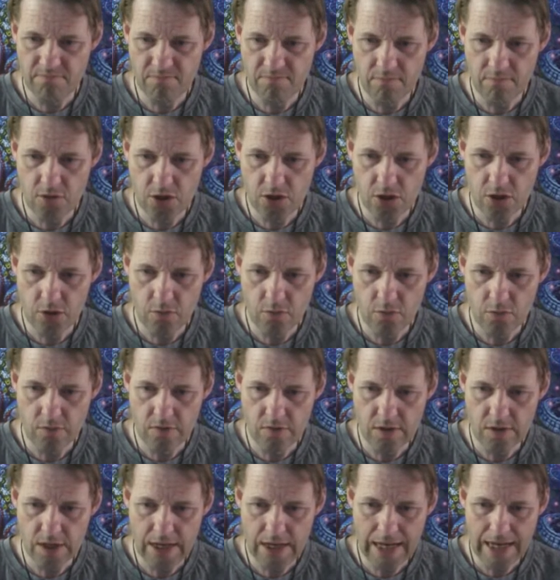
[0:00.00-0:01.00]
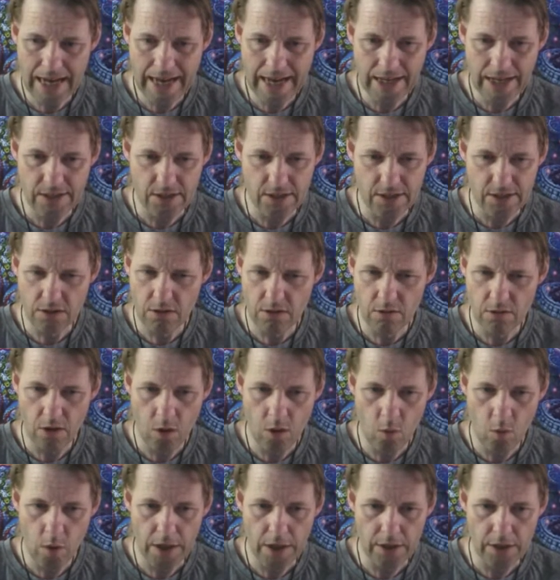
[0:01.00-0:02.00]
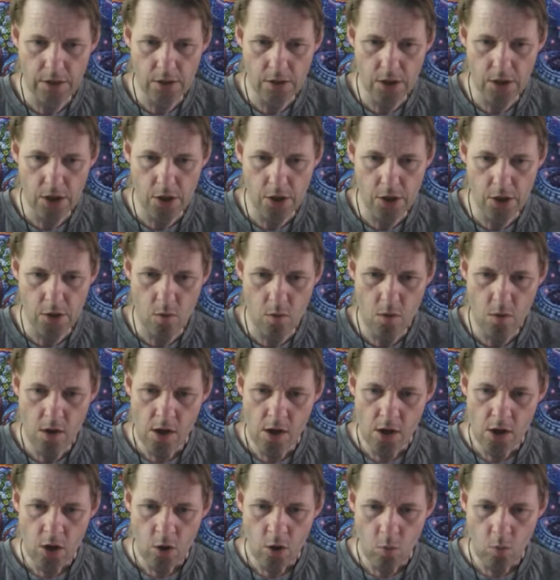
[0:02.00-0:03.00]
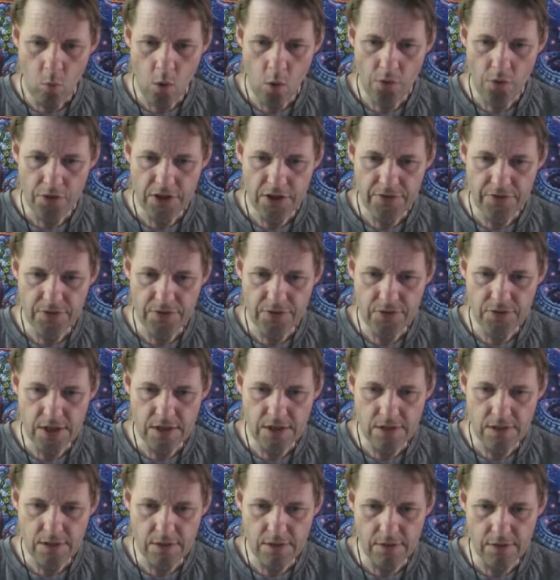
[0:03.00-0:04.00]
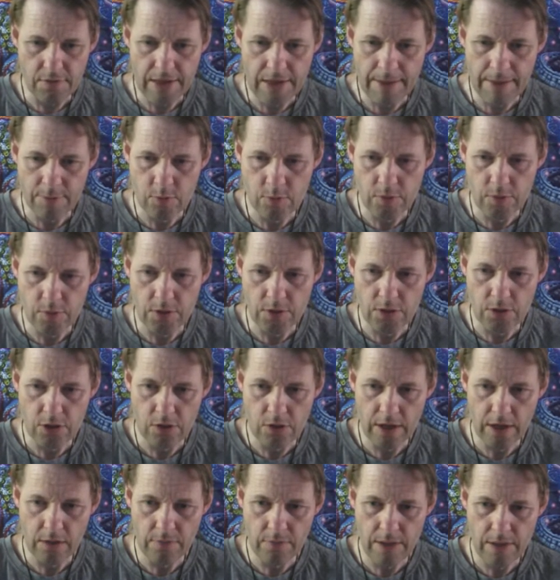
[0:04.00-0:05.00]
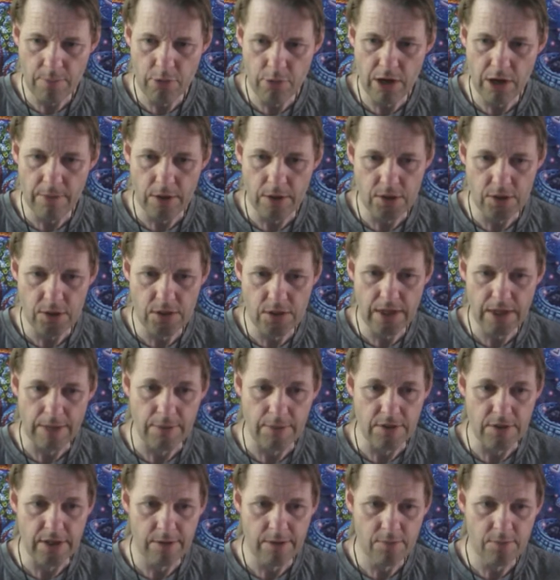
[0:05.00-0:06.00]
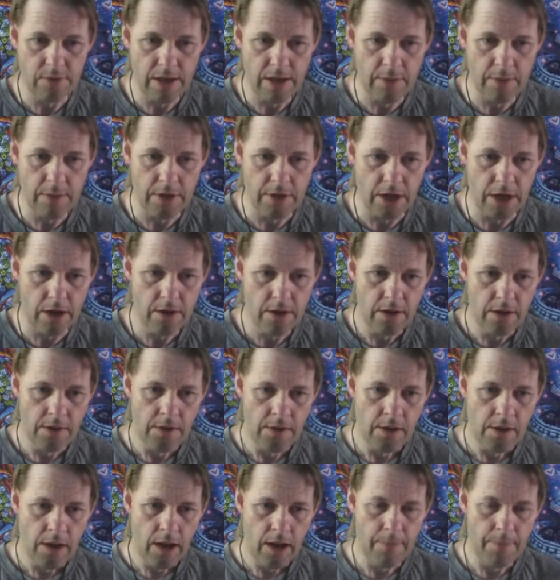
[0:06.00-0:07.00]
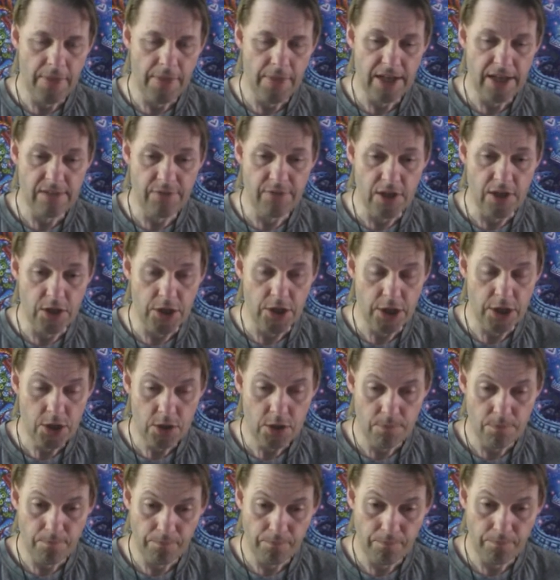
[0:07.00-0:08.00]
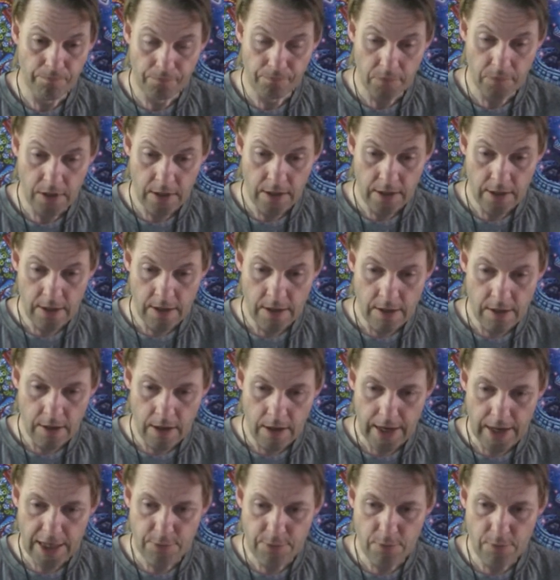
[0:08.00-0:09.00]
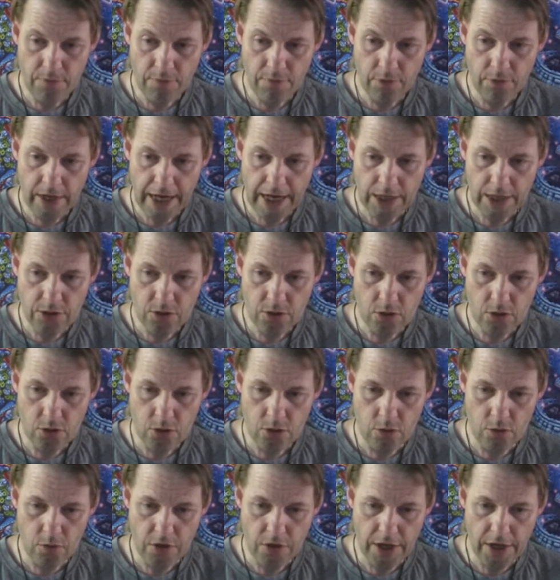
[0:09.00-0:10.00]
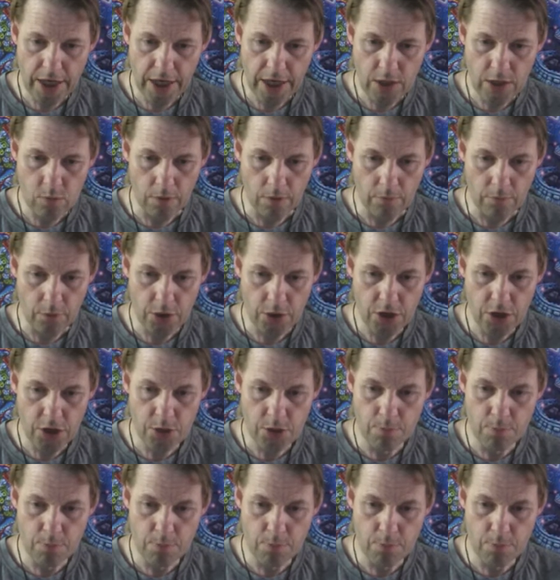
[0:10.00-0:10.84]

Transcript: to Legacy. I don't quite know what the difference is there between the two. They're pretty much the same, it seems, but there we go. That's Vintage. Let's move on next to the next one, which is